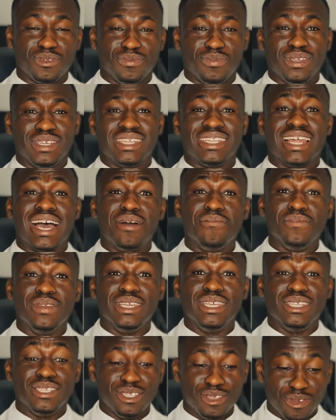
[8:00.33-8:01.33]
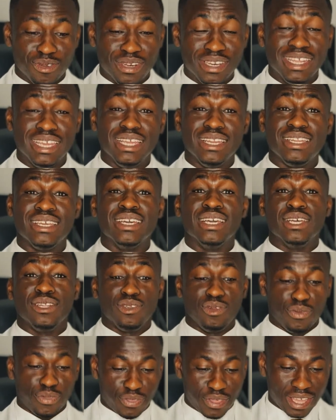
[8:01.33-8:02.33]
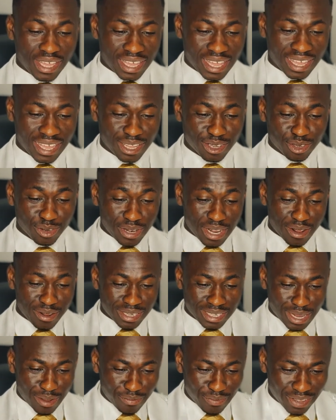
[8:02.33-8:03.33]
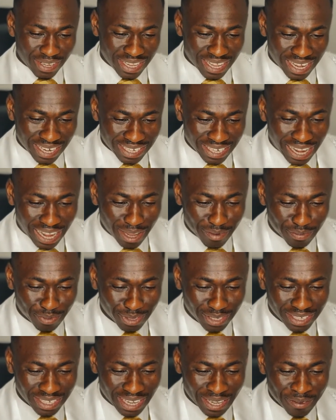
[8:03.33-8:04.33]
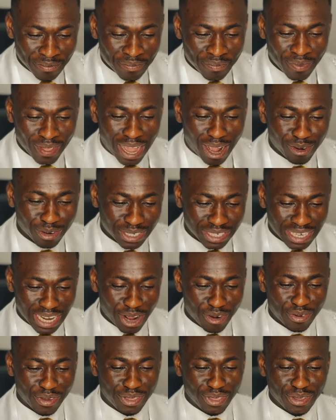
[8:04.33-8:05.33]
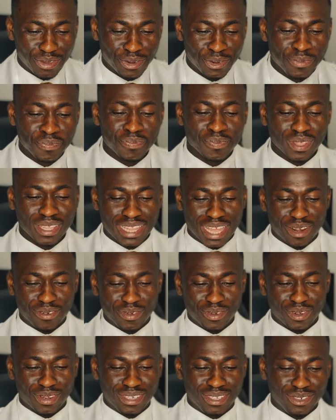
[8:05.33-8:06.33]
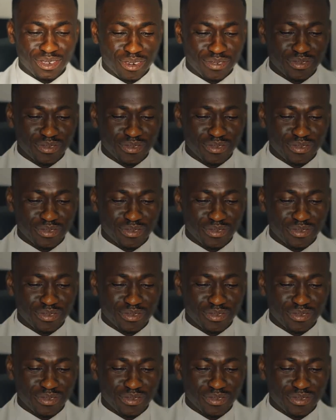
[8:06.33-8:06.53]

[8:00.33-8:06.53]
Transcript: to be. That means you need to think again. So there is something that I put here. I will share with you, then we continue